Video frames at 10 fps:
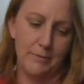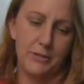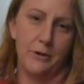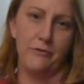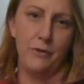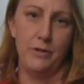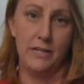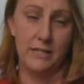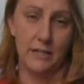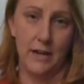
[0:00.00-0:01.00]
so if you
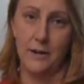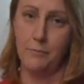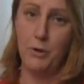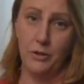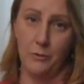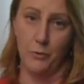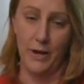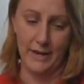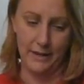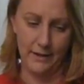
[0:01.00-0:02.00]
need to kind of pull them
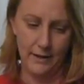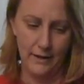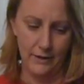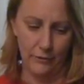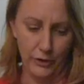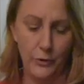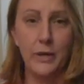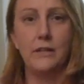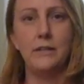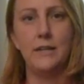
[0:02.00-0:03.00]
away really
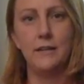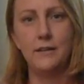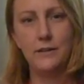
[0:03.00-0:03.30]
quickly,